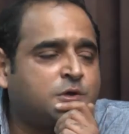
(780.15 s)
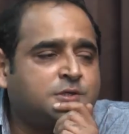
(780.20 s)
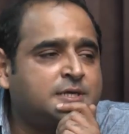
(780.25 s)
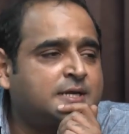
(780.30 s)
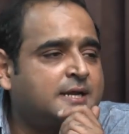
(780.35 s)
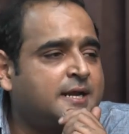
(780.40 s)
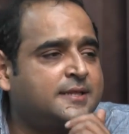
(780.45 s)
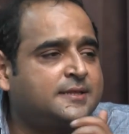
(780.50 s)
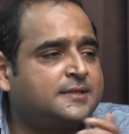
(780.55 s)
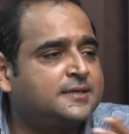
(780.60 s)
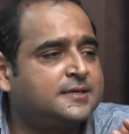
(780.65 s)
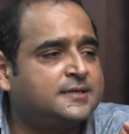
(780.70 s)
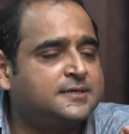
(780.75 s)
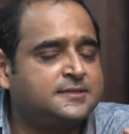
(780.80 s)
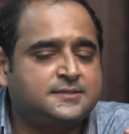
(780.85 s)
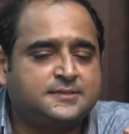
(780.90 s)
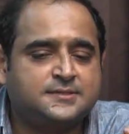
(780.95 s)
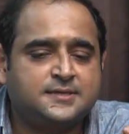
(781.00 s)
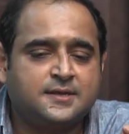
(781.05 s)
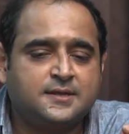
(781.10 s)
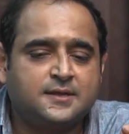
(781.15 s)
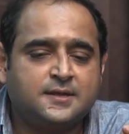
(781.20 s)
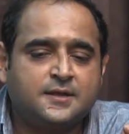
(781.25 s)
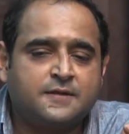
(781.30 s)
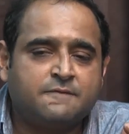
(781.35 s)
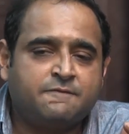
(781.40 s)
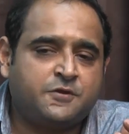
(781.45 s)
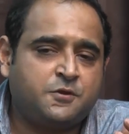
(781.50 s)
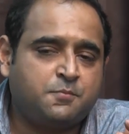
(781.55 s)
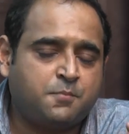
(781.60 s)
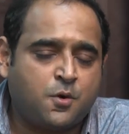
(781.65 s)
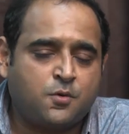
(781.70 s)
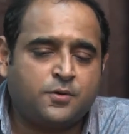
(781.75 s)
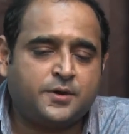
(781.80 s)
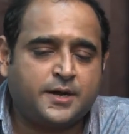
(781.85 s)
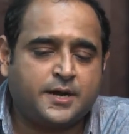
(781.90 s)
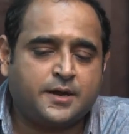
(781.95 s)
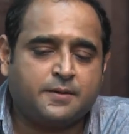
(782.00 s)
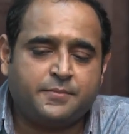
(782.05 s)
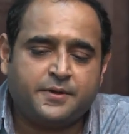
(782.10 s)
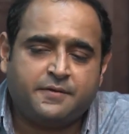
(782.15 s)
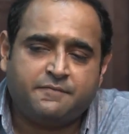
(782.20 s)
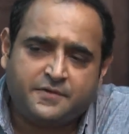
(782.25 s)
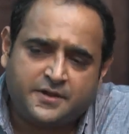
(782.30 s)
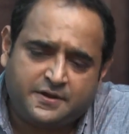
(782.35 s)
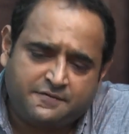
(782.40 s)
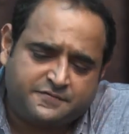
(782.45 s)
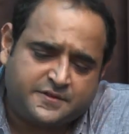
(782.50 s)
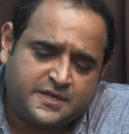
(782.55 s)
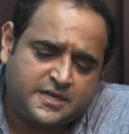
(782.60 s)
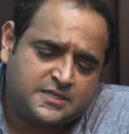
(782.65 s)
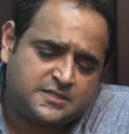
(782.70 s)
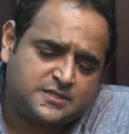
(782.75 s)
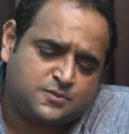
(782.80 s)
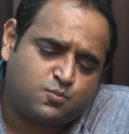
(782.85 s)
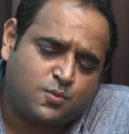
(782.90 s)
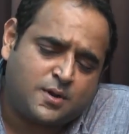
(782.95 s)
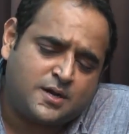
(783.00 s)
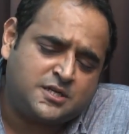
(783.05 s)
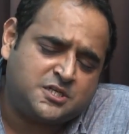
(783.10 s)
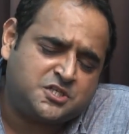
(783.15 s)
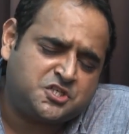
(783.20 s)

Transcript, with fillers: Project like this, when you mount it up, even if there is one